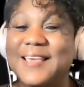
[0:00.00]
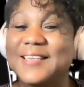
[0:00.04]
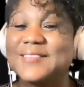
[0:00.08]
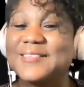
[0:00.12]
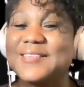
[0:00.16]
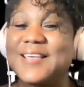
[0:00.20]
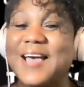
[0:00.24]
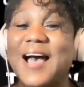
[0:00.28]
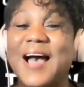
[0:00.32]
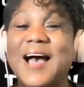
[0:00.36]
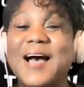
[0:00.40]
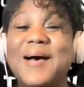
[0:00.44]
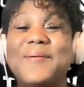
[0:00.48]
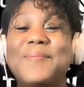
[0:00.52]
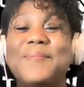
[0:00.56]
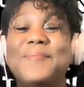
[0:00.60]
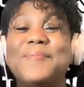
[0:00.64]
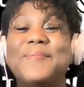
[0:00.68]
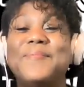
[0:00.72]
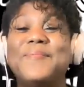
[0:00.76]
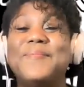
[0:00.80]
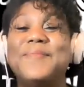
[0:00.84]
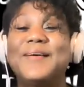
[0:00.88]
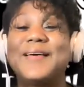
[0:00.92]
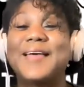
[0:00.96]
So
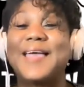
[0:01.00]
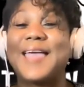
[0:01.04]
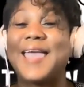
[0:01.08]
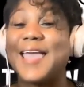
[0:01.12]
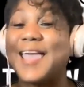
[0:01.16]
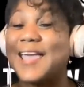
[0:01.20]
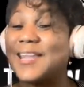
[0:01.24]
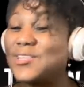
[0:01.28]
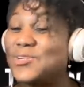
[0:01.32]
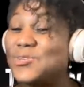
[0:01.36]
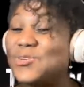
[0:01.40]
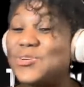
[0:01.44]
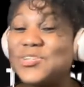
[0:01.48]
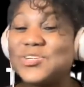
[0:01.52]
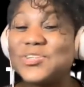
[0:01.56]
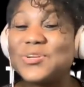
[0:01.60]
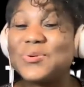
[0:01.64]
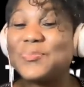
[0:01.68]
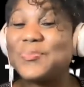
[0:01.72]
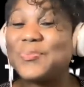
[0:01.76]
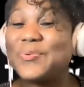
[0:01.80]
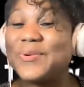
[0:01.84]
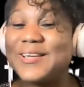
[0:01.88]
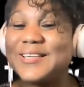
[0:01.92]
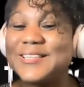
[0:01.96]
I'm
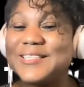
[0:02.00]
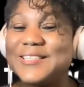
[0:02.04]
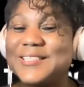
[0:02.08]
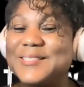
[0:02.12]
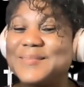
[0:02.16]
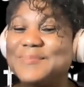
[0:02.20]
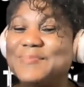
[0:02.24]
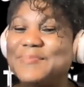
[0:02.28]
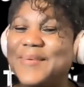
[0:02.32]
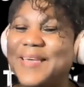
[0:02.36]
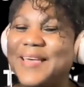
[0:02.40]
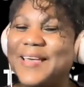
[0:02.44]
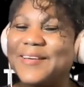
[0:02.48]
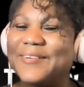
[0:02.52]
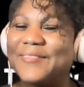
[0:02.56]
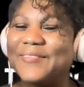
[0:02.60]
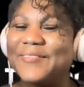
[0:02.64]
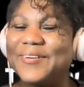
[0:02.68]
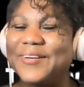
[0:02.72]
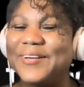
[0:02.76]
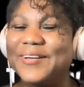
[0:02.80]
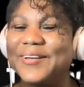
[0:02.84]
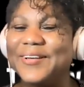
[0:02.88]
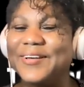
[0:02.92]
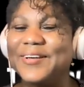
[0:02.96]
Anntricia Bray Smith,
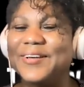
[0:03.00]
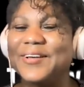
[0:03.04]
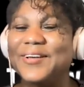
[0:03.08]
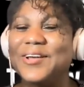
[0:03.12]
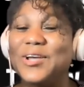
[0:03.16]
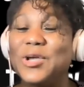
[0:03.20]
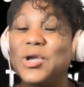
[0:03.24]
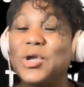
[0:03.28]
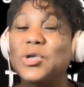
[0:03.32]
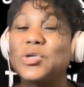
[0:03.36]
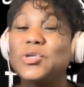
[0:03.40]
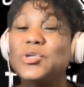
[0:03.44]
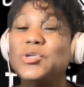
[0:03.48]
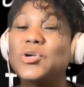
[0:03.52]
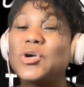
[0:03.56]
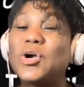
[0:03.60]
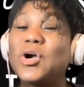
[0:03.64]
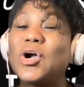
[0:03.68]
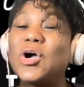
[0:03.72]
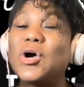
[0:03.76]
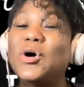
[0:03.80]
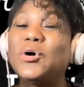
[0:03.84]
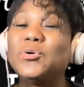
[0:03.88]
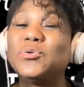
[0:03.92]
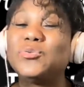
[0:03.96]

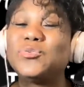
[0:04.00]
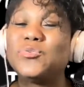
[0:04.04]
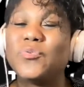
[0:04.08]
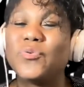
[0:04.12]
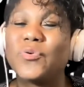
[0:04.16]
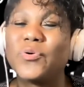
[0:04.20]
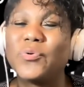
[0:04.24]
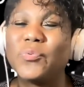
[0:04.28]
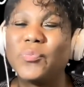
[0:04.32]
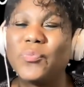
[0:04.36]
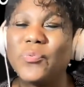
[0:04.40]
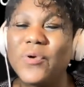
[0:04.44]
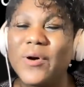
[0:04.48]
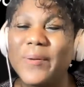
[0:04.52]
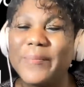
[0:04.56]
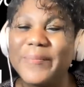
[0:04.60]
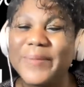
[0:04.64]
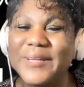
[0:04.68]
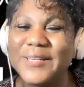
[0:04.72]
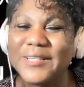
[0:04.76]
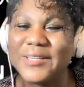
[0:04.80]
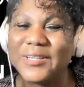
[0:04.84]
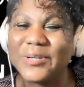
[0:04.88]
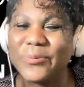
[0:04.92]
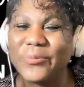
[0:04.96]
your host for
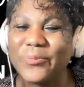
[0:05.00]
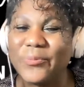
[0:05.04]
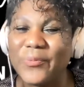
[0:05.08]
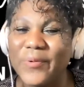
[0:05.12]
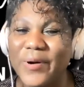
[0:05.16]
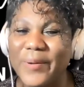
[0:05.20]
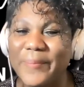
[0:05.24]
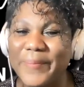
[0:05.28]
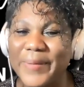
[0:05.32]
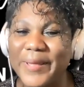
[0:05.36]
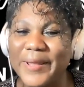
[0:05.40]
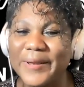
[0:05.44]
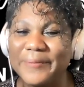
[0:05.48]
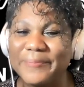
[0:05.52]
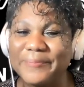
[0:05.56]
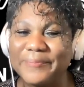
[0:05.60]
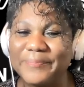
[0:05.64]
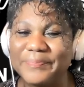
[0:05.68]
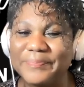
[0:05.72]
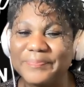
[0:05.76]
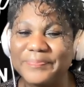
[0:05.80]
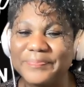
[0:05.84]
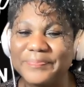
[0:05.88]
Woman to Woman.